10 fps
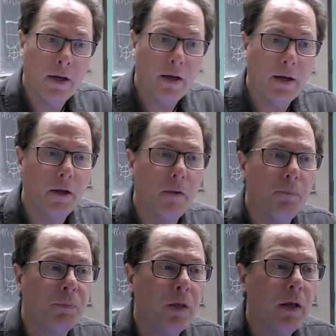
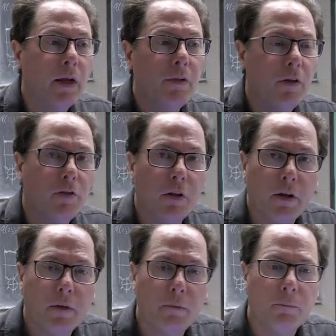Now this
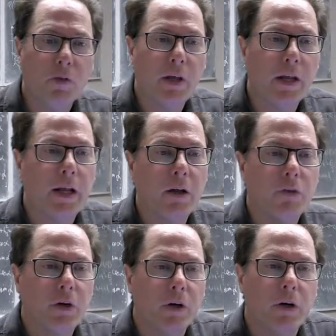handout
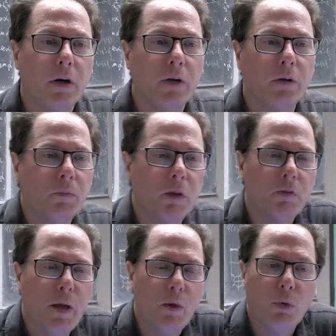over here
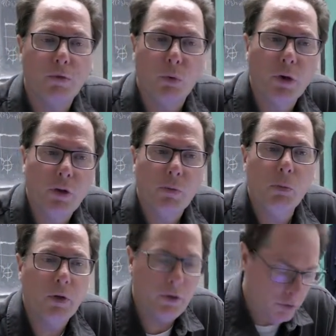is Matt 140
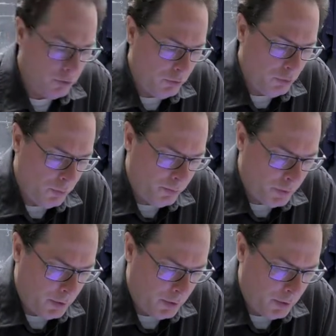2.2